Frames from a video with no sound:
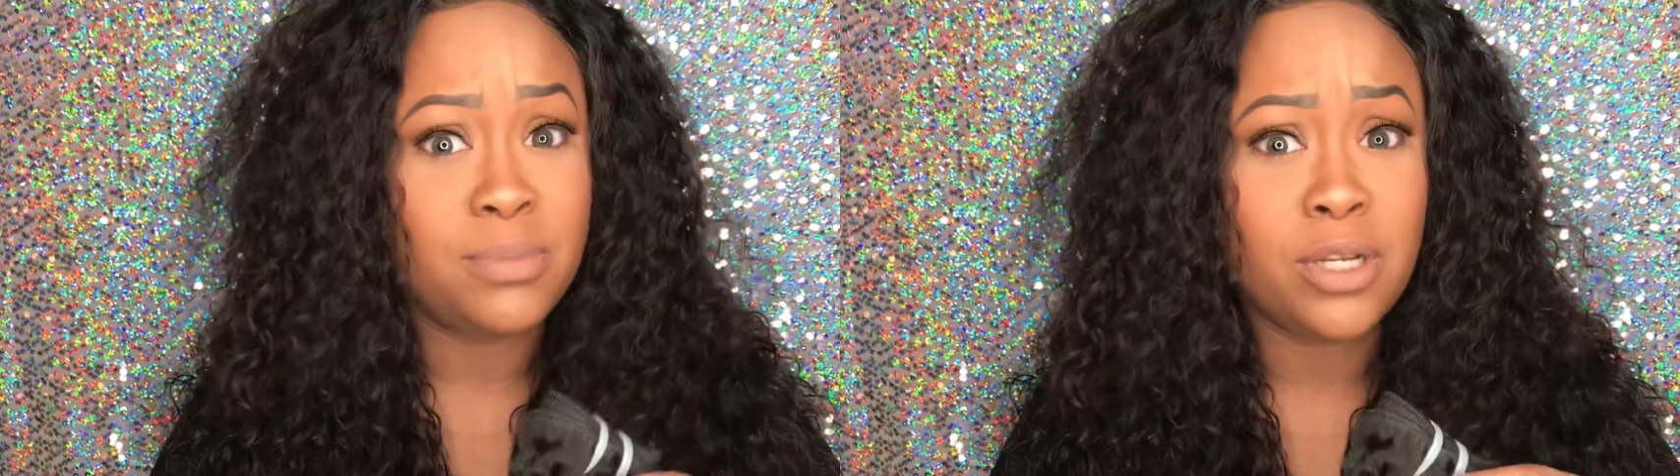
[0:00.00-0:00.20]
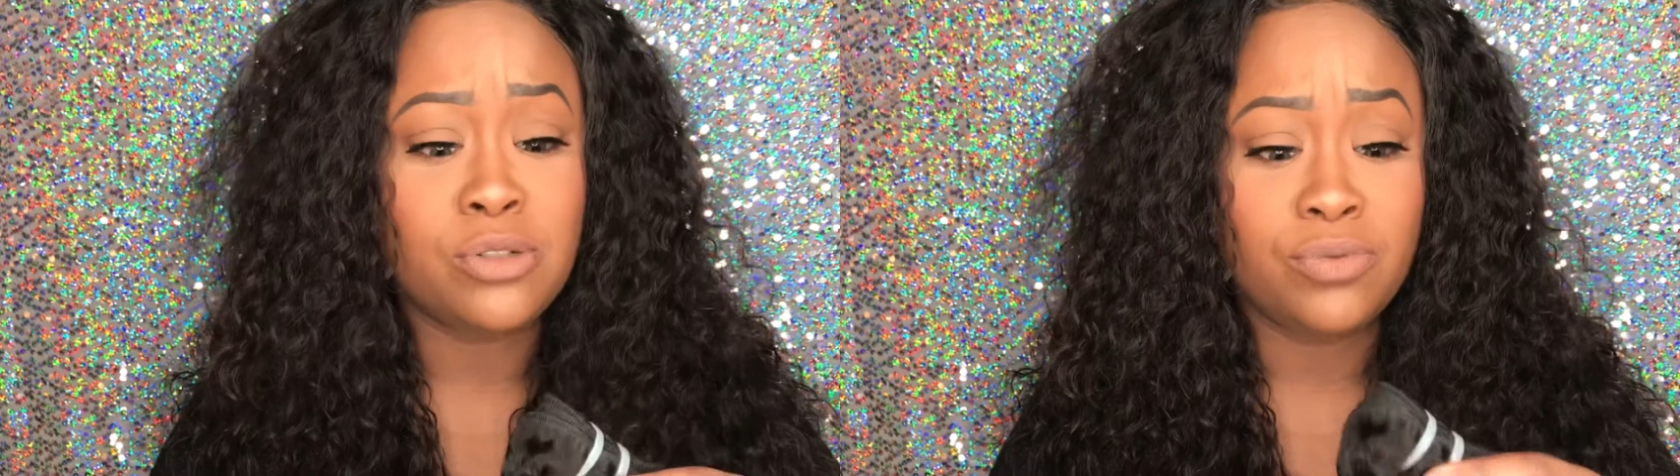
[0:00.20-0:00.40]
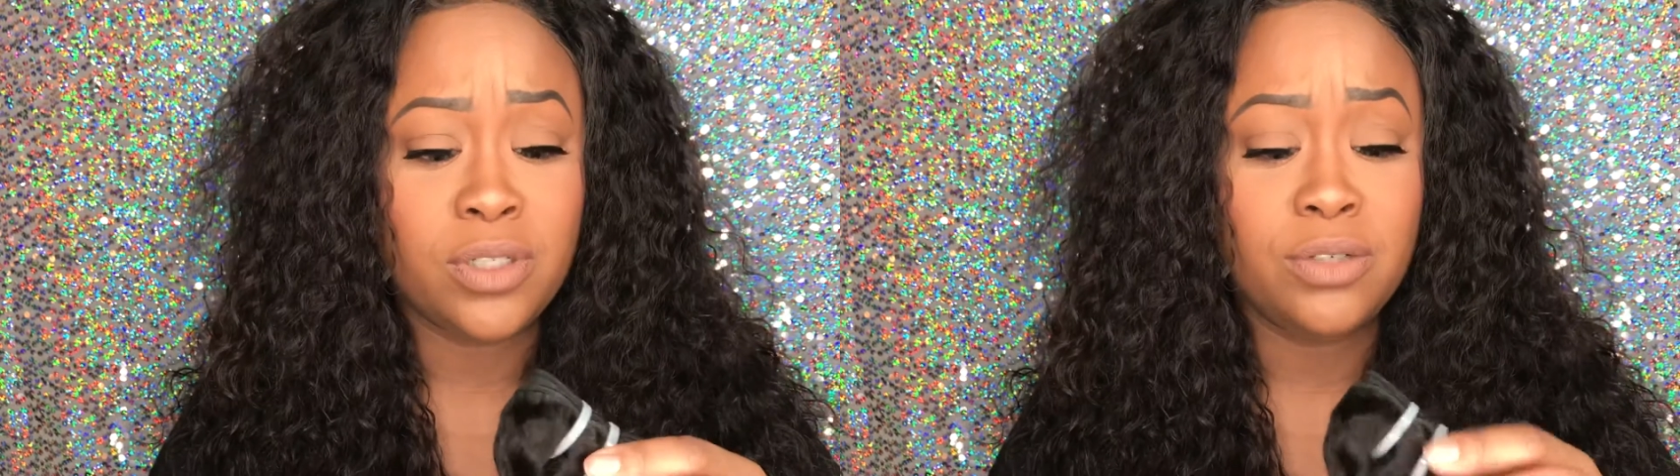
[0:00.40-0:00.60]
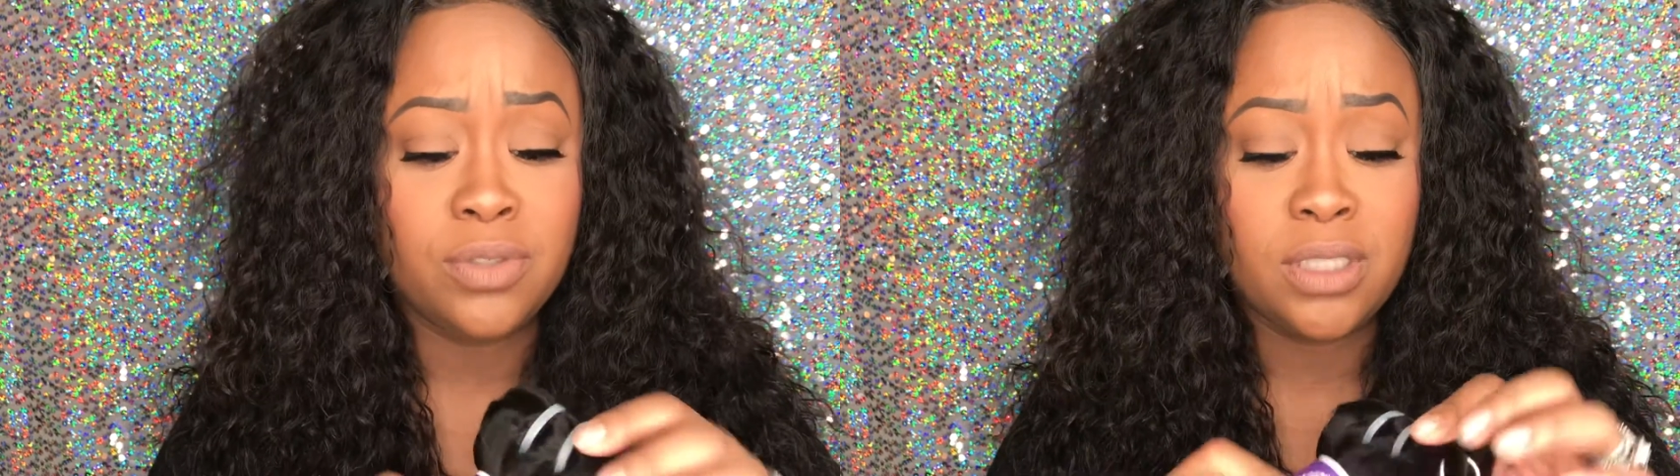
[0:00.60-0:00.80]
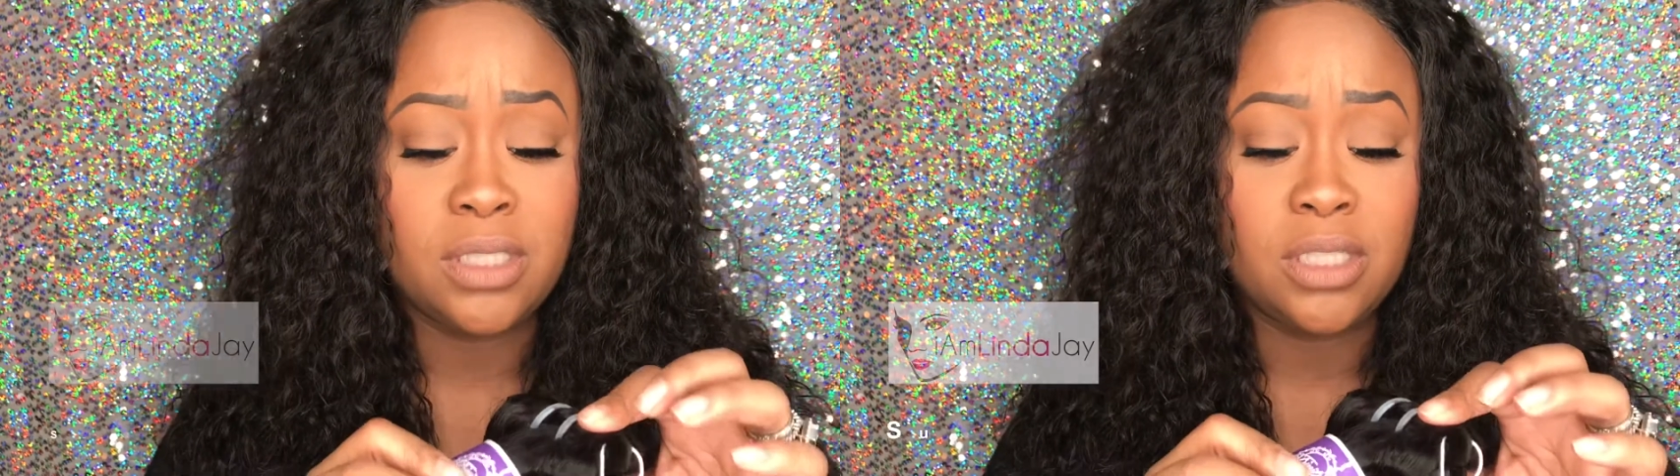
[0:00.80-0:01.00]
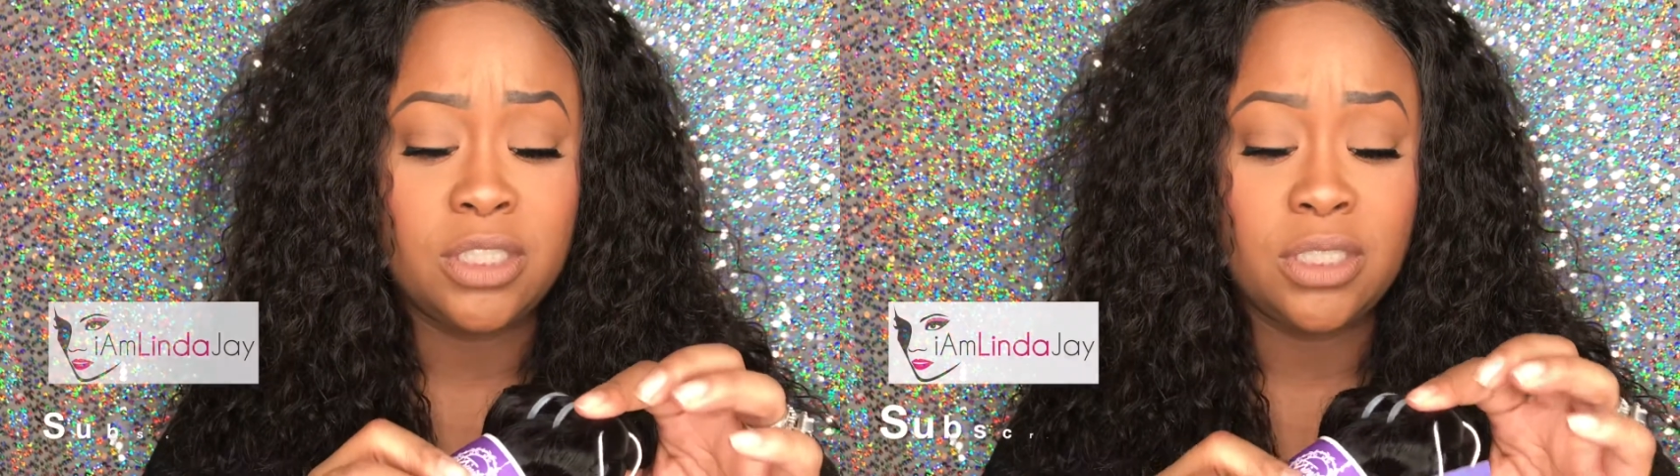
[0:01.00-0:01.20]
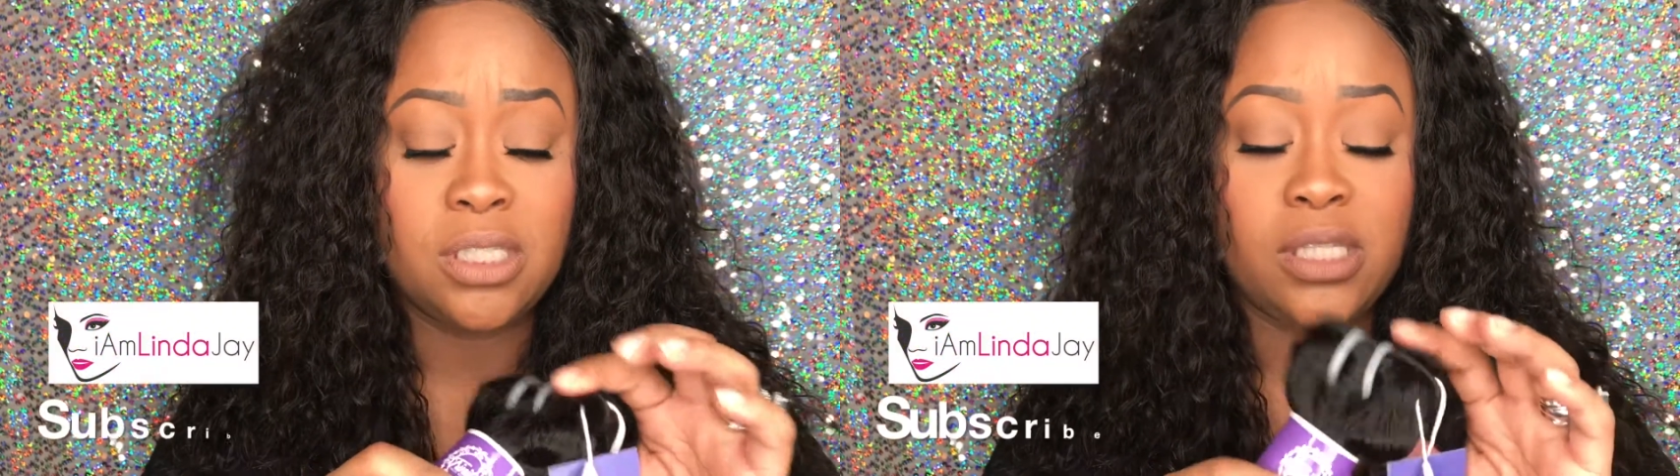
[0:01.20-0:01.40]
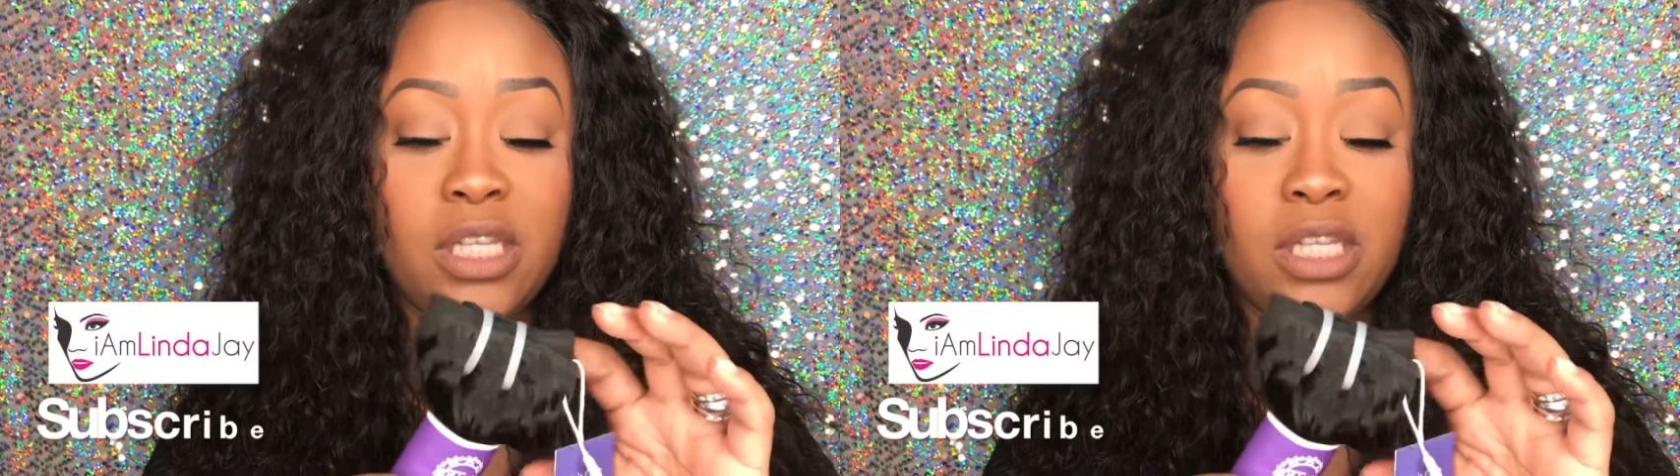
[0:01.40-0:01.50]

smells really, really delicious.